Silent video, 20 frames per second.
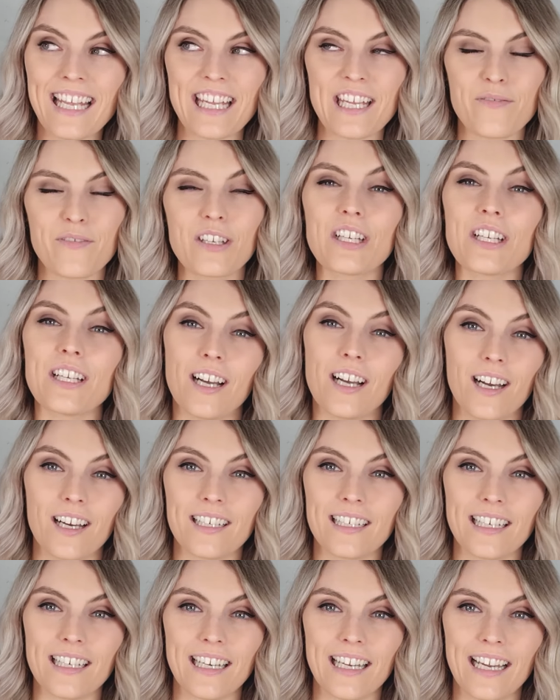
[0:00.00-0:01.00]
even
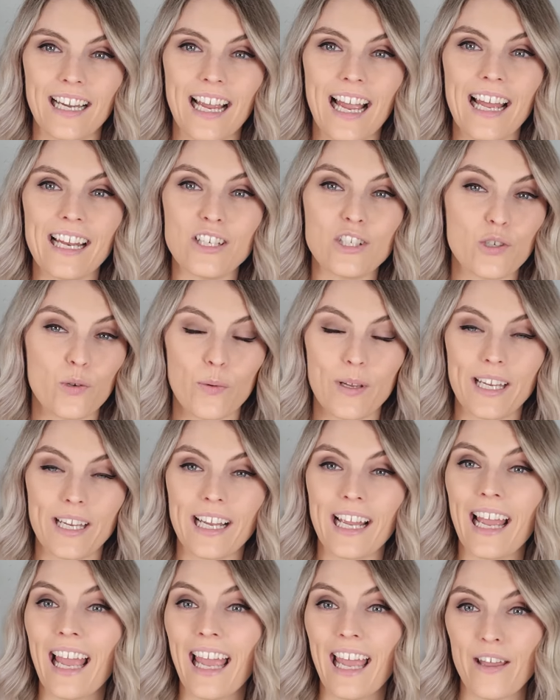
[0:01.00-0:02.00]
gardening and
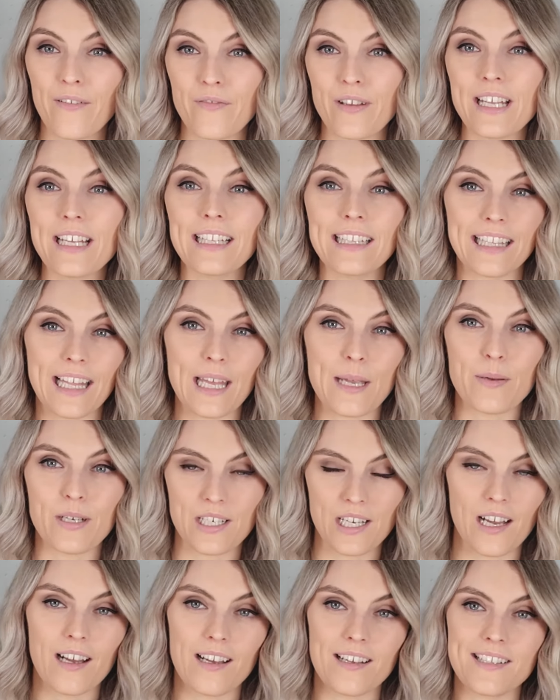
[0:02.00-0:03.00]
doing heavy labor
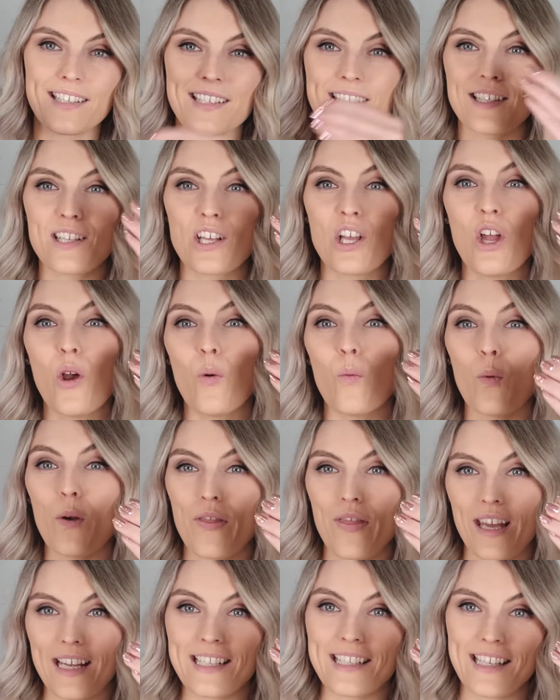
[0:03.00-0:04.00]
tasks
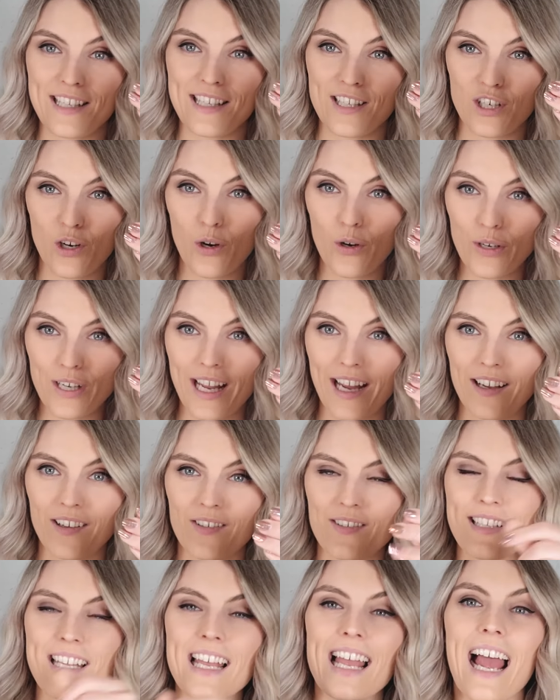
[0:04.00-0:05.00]
with their Sistaco
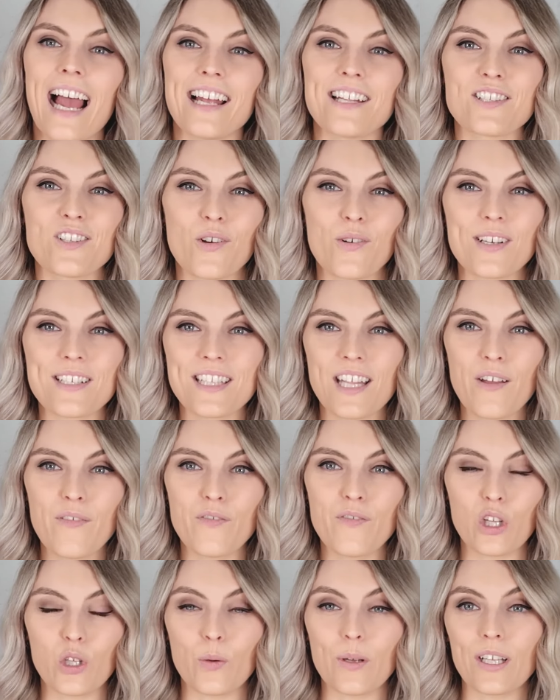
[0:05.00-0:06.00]
nails, as long as they're
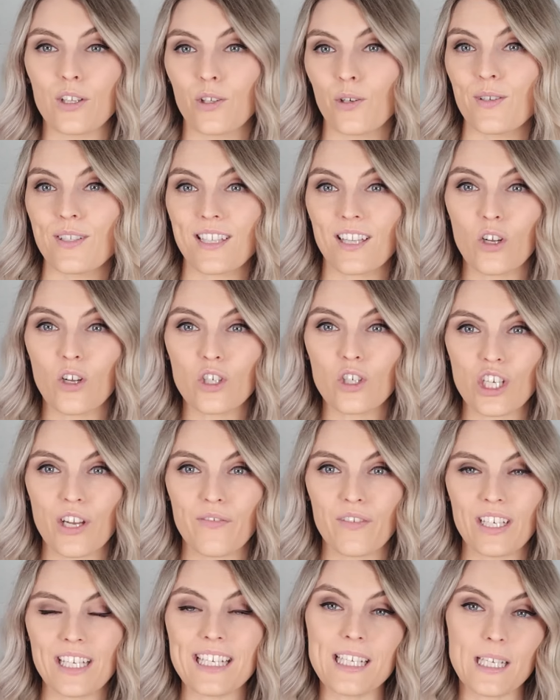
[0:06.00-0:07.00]
following those
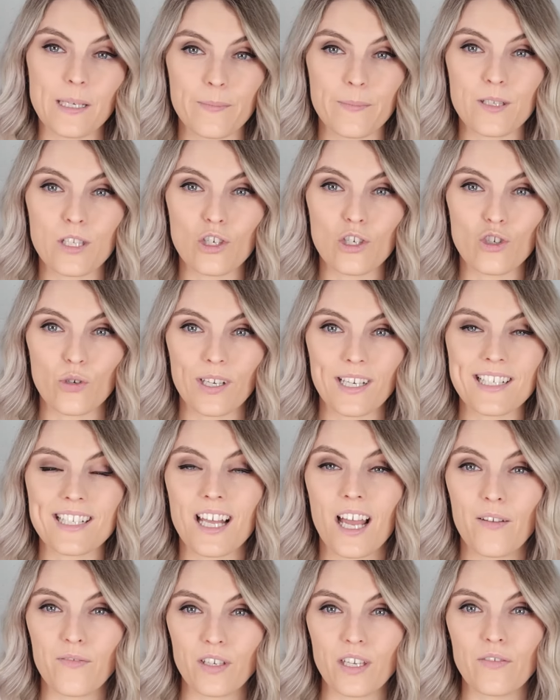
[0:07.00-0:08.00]
longevity tips and tricks
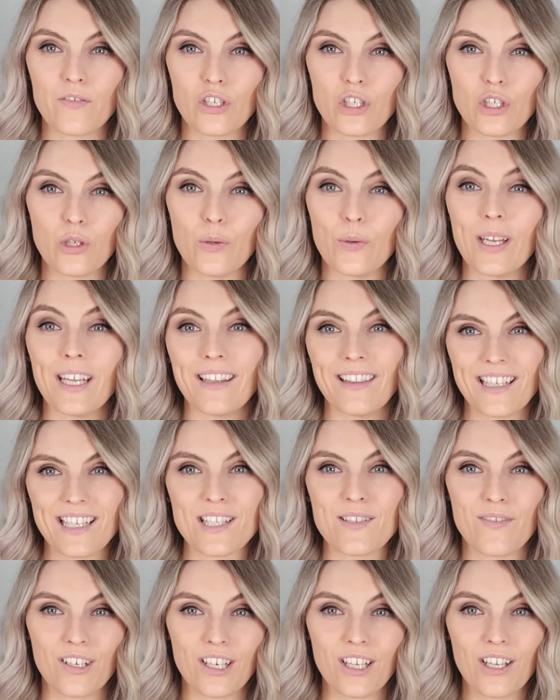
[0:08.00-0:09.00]
I've given you in
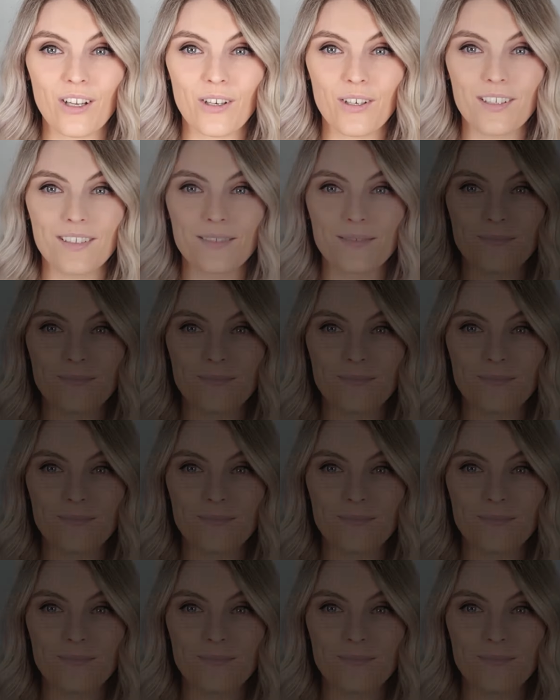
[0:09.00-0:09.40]
this video.